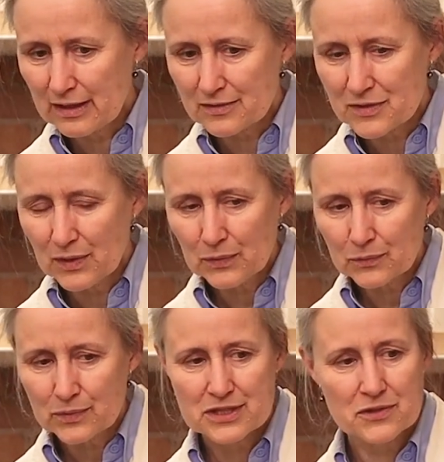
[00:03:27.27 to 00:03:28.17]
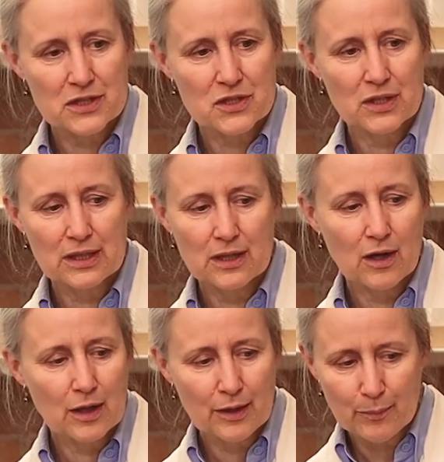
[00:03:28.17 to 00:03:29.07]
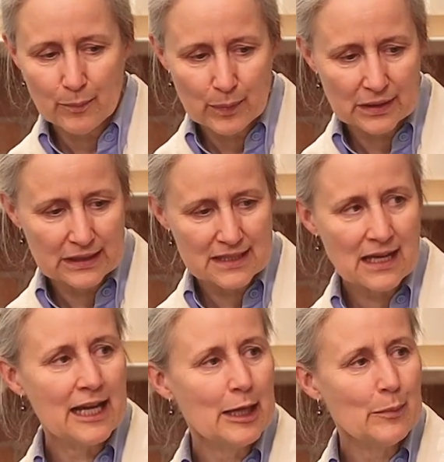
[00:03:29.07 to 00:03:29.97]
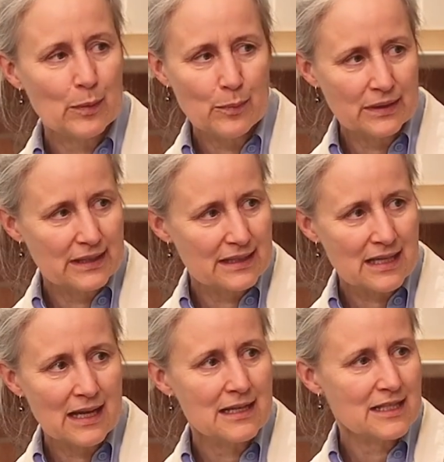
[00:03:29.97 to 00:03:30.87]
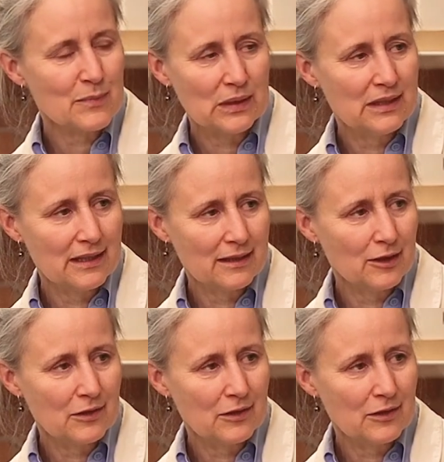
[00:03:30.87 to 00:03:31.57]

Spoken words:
There's no restriction on building type, building size, building